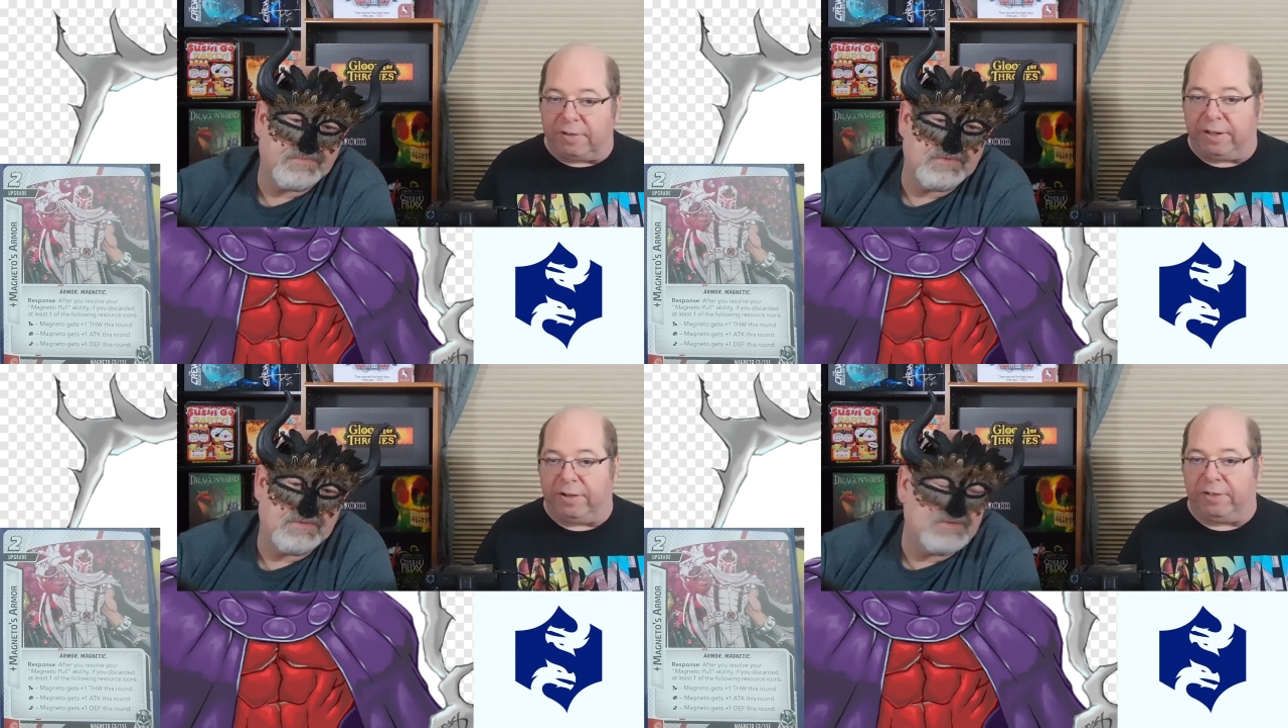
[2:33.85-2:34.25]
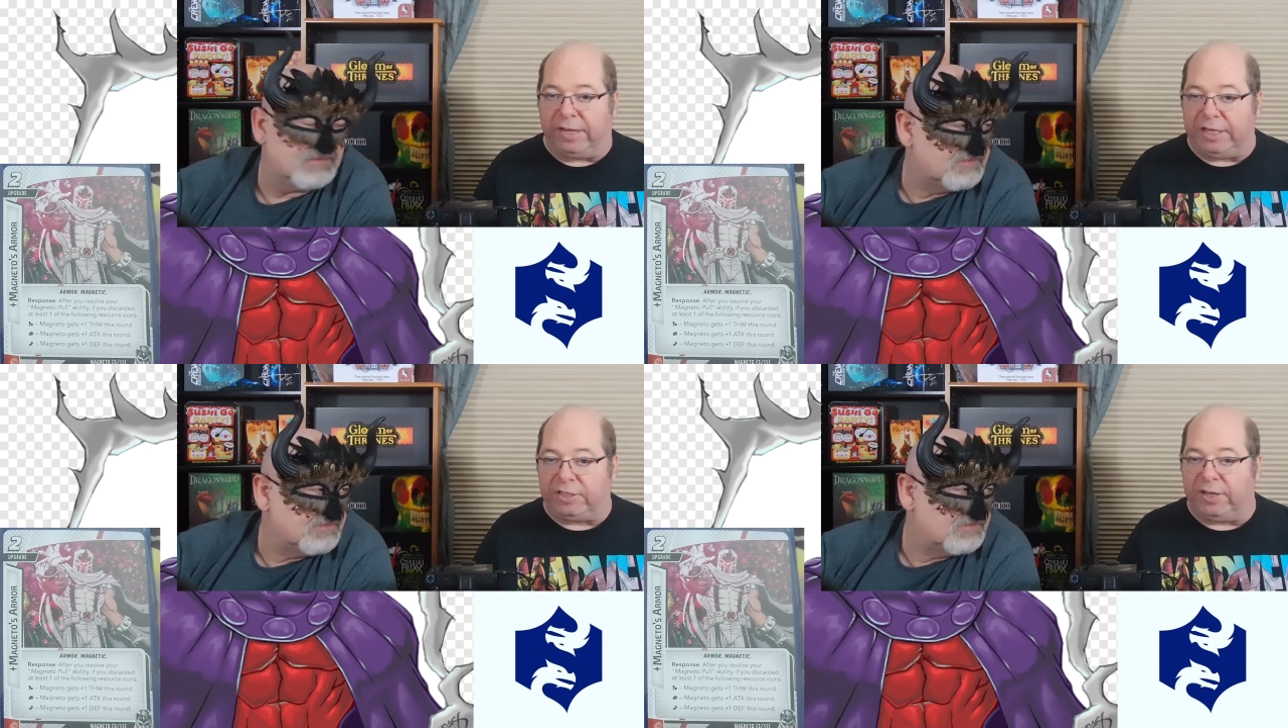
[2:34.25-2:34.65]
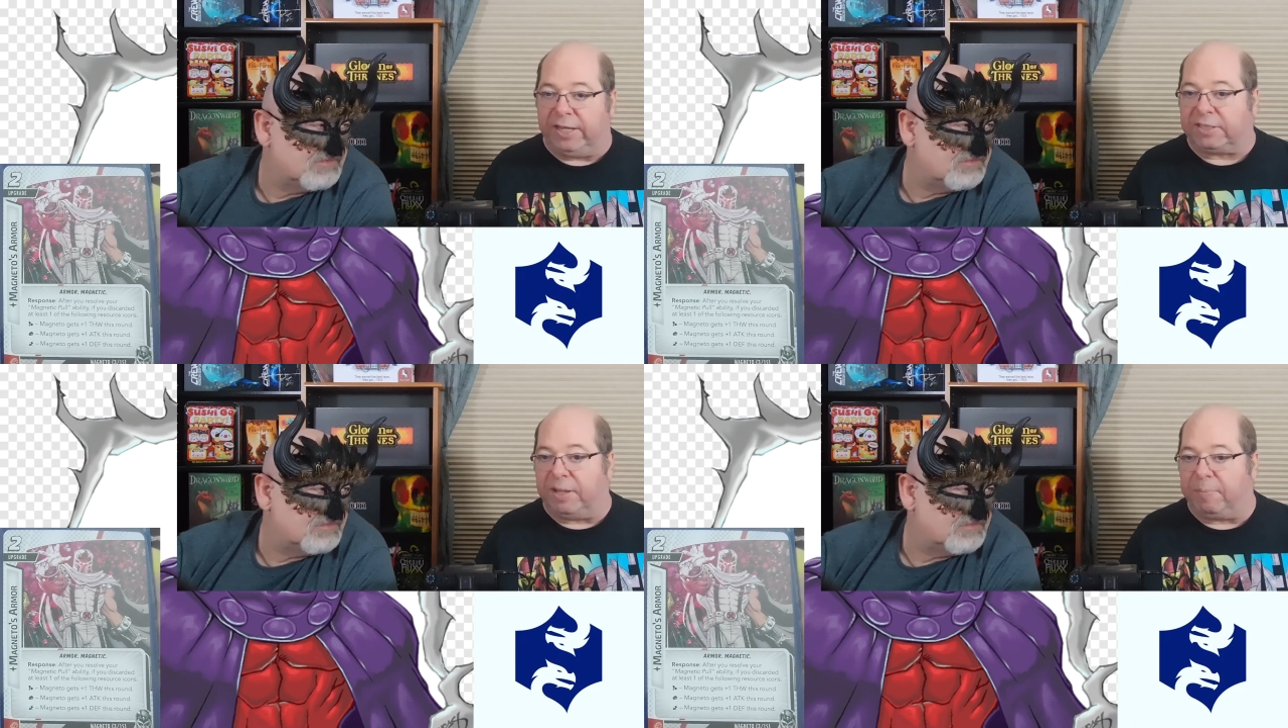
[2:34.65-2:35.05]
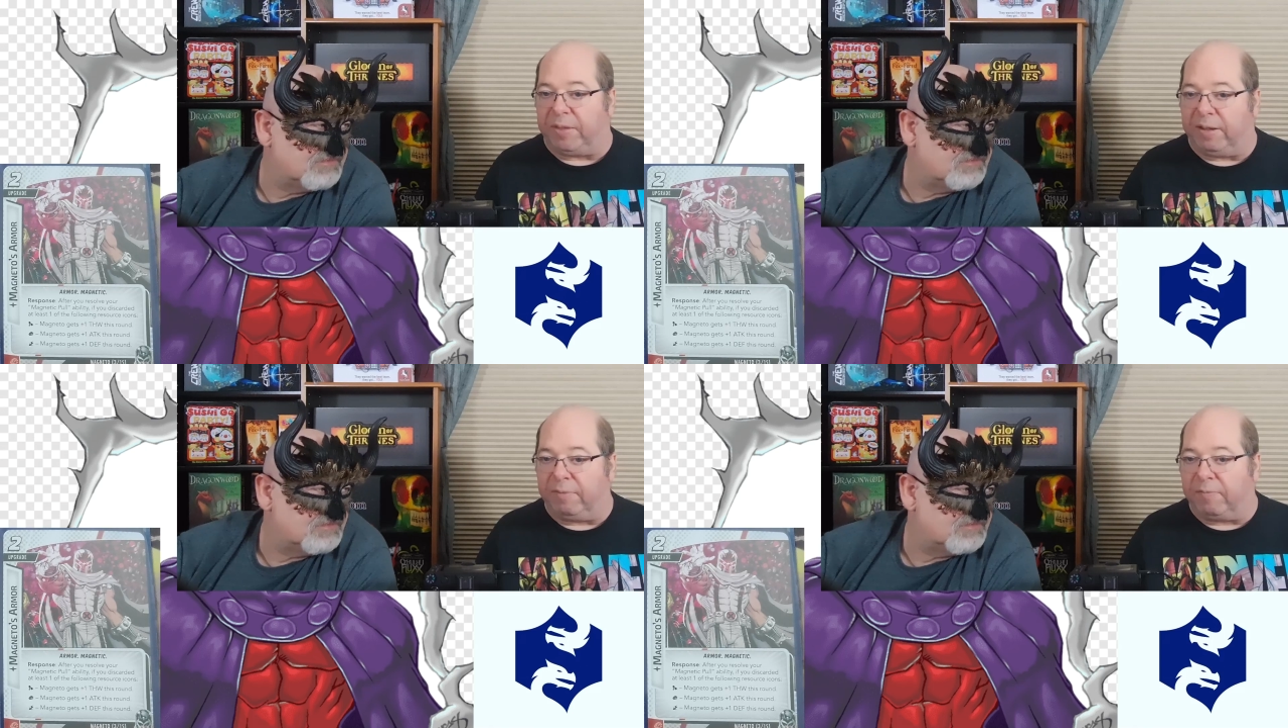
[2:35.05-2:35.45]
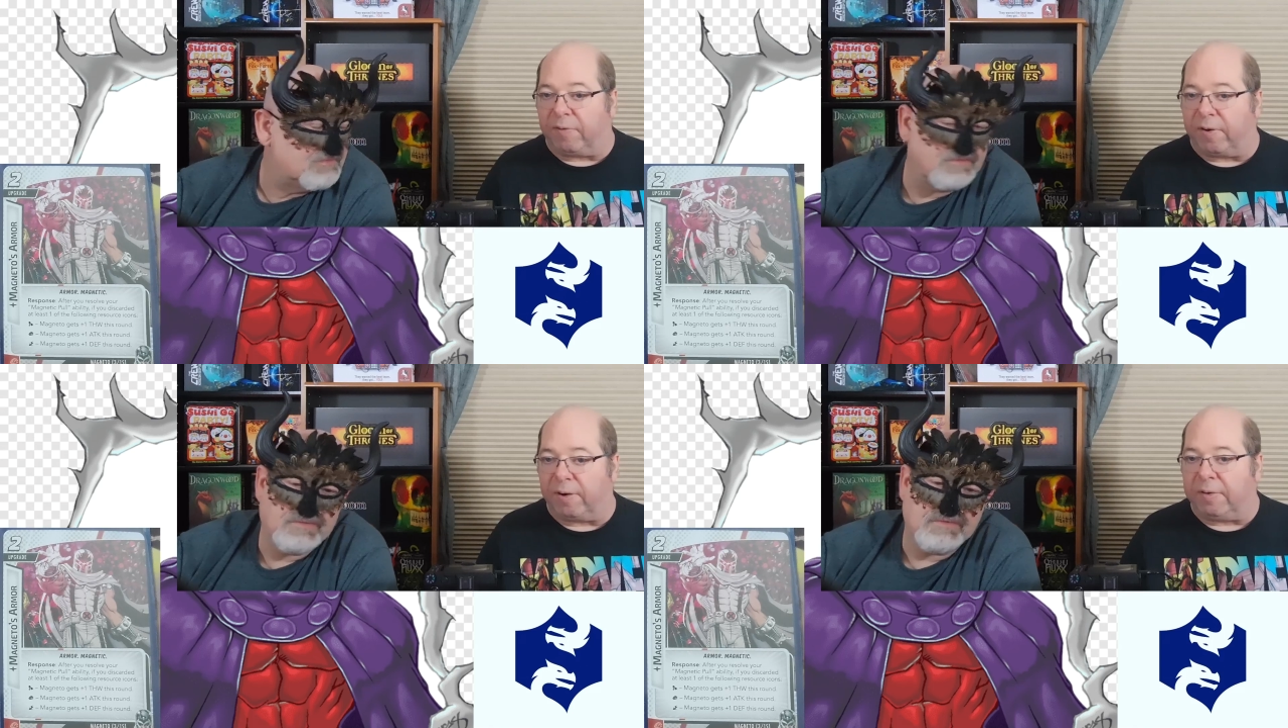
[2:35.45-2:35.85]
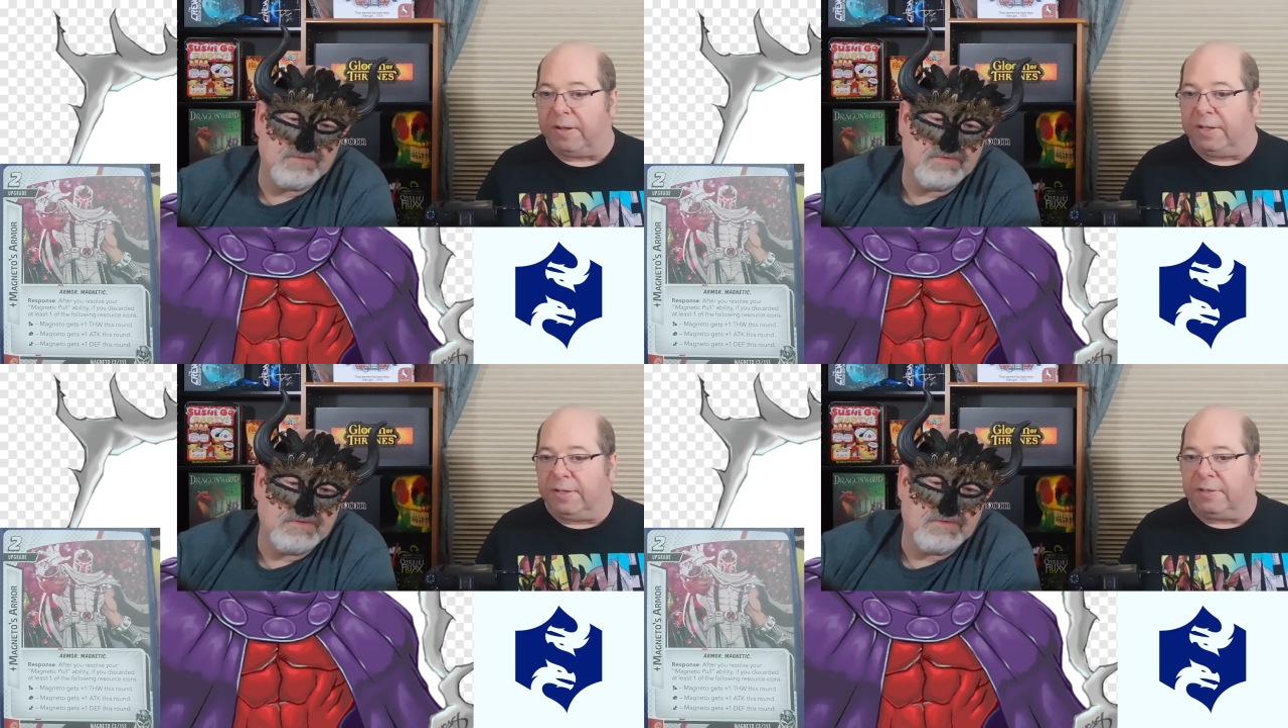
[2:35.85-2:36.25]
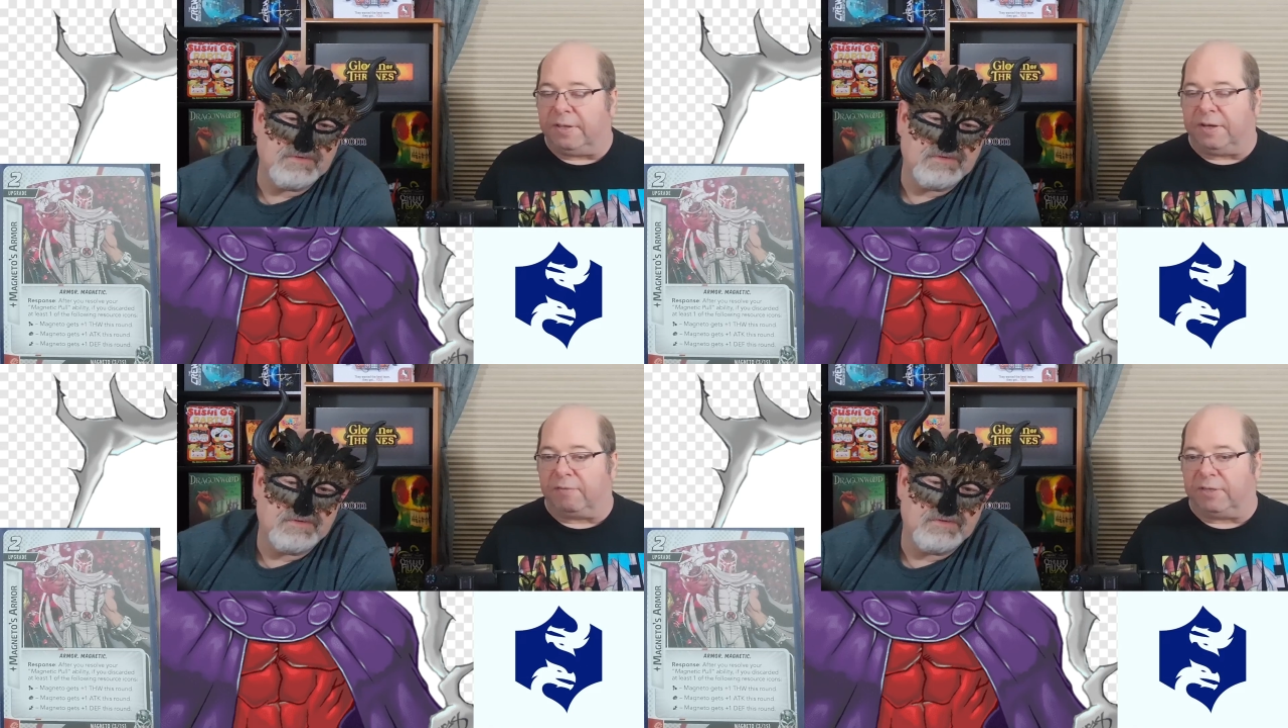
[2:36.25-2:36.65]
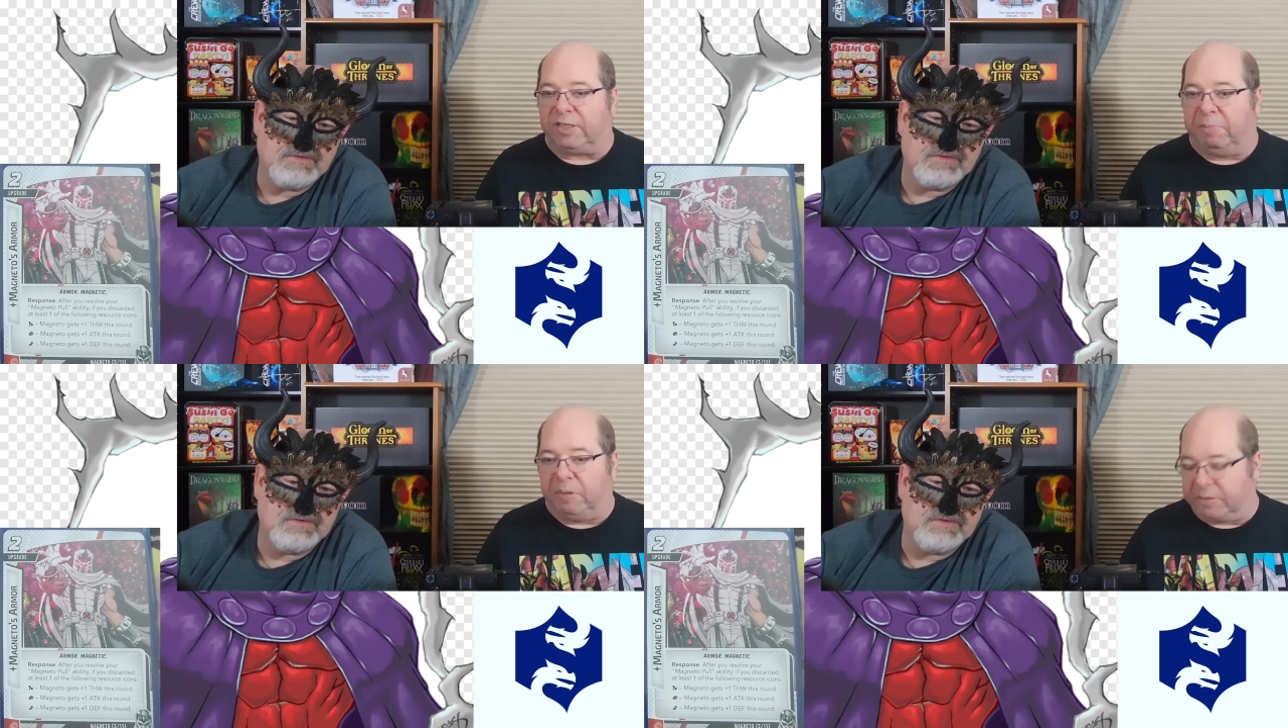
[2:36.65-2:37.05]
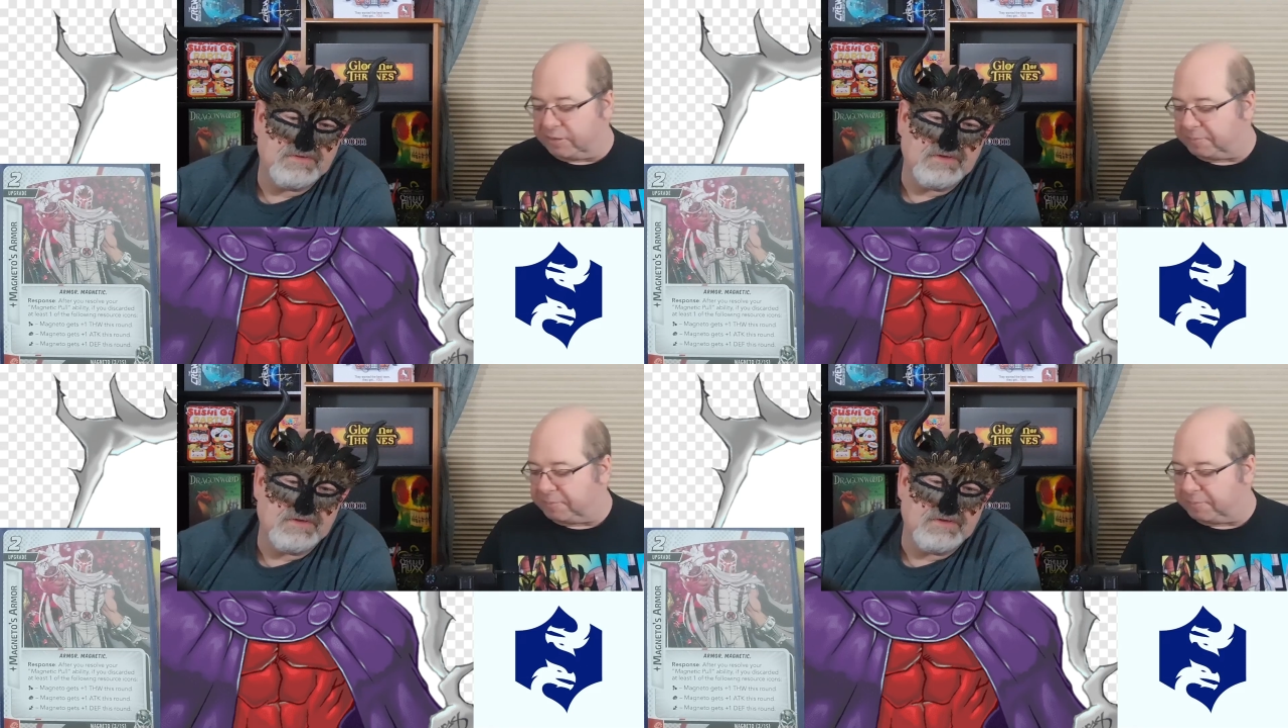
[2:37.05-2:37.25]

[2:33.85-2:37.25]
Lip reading: at least you get something for the different symbols.